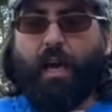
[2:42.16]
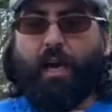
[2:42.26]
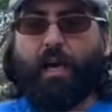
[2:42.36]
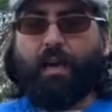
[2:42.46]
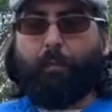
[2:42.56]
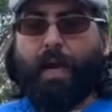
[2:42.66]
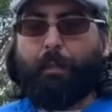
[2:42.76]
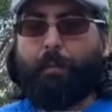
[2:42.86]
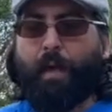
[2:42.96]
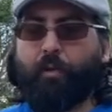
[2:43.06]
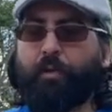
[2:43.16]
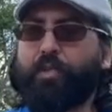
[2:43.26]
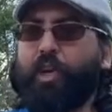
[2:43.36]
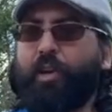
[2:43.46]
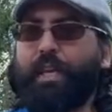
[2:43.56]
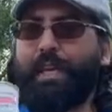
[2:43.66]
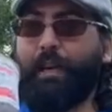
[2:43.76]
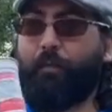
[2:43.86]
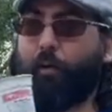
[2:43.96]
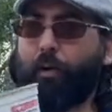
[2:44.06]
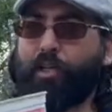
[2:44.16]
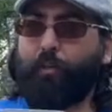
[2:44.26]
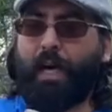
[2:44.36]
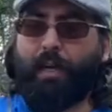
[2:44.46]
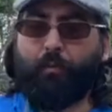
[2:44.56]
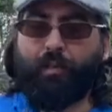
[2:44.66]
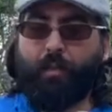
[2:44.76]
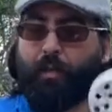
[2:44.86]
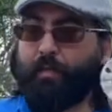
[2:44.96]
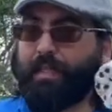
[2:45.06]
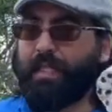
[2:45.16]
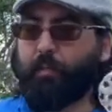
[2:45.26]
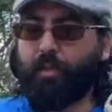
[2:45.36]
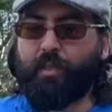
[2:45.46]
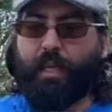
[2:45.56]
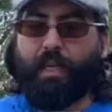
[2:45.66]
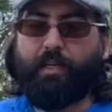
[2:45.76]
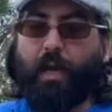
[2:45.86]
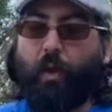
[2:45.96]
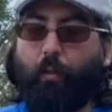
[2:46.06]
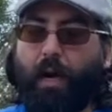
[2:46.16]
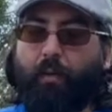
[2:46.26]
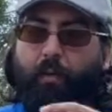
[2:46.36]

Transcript: it might be better to start it in a 4-inch pot or something of a similar size rather